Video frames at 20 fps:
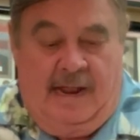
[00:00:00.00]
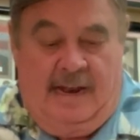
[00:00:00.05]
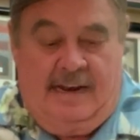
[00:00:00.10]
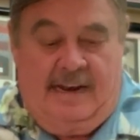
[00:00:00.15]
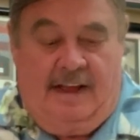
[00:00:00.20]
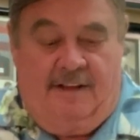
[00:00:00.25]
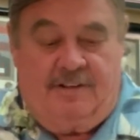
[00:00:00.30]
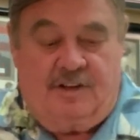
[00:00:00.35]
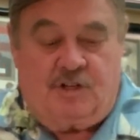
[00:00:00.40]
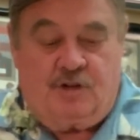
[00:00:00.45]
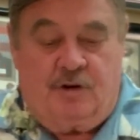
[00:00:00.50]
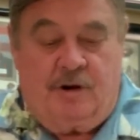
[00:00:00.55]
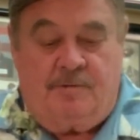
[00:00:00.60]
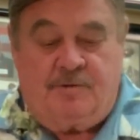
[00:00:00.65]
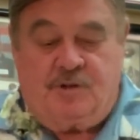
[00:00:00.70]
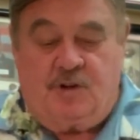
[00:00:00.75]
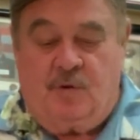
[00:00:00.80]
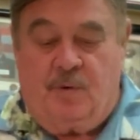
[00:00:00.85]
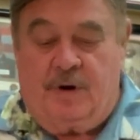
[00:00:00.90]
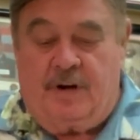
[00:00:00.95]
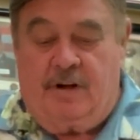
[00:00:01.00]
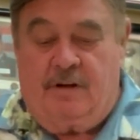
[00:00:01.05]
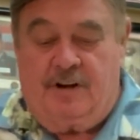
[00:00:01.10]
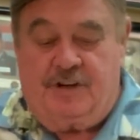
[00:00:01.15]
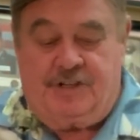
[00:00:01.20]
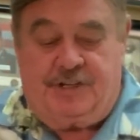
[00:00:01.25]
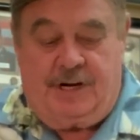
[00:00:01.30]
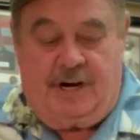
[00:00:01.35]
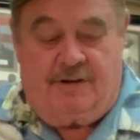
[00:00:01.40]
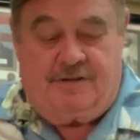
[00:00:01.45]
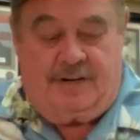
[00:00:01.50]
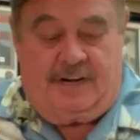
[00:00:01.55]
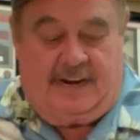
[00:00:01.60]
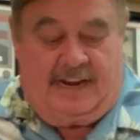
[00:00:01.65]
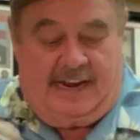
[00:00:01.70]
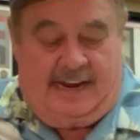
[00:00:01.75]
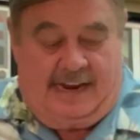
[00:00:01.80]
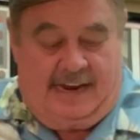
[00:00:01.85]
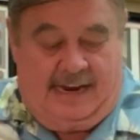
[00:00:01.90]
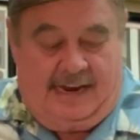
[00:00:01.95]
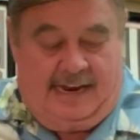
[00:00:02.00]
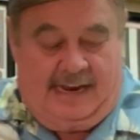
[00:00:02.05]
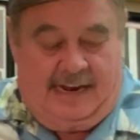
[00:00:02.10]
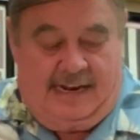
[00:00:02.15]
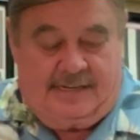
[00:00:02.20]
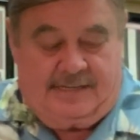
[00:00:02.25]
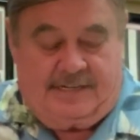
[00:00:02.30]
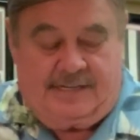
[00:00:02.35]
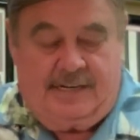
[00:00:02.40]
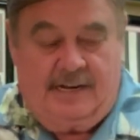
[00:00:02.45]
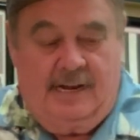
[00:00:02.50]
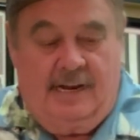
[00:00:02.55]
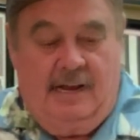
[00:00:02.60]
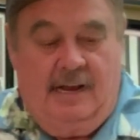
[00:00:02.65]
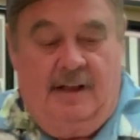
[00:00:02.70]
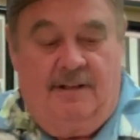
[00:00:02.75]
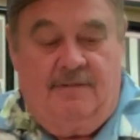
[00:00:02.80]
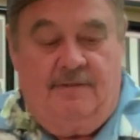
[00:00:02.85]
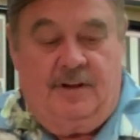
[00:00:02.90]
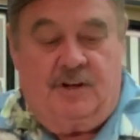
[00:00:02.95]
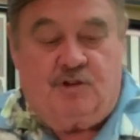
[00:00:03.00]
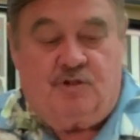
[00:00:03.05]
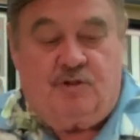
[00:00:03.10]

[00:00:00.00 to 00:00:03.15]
Now, the scripture we're going to share today is the